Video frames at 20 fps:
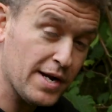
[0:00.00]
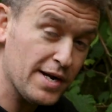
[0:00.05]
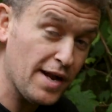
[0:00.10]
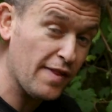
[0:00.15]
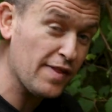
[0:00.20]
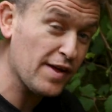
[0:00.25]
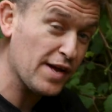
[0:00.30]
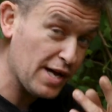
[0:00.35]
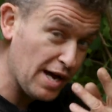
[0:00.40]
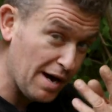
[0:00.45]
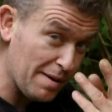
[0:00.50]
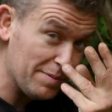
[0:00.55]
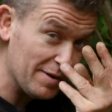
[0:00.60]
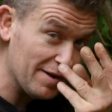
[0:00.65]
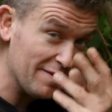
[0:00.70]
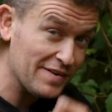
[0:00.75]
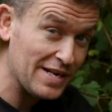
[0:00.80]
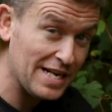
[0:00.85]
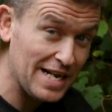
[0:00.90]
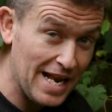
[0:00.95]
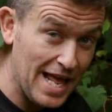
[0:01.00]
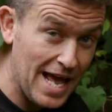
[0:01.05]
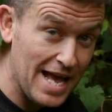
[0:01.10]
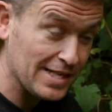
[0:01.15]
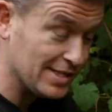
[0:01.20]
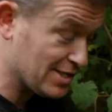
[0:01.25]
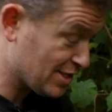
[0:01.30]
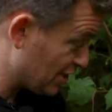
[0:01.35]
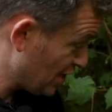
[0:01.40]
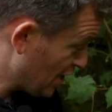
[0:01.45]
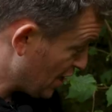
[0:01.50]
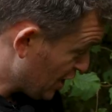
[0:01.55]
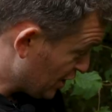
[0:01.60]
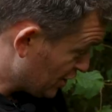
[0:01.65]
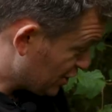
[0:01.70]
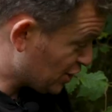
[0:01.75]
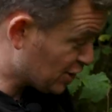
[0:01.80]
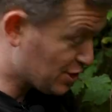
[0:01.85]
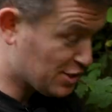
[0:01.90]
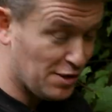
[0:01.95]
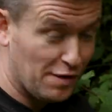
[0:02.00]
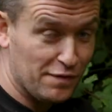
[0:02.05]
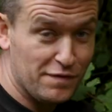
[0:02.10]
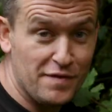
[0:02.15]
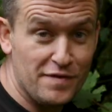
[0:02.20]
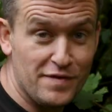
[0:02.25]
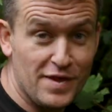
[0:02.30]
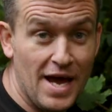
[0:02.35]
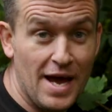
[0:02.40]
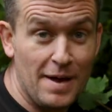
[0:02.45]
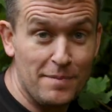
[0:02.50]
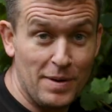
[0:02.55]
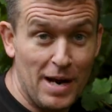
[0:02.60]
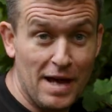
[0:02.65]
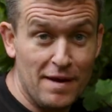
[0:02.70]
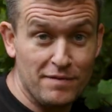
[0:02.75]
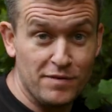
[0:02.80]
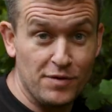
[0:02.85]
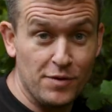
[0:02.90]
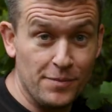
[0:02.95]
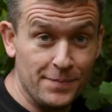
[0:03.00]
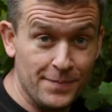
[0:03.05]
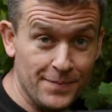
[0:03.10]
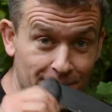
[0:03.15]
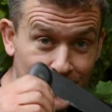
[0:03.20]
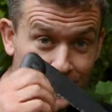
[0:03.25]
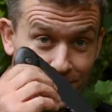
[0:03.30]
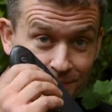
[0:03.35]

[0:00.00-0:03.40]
another couple of little heads just off of that platform.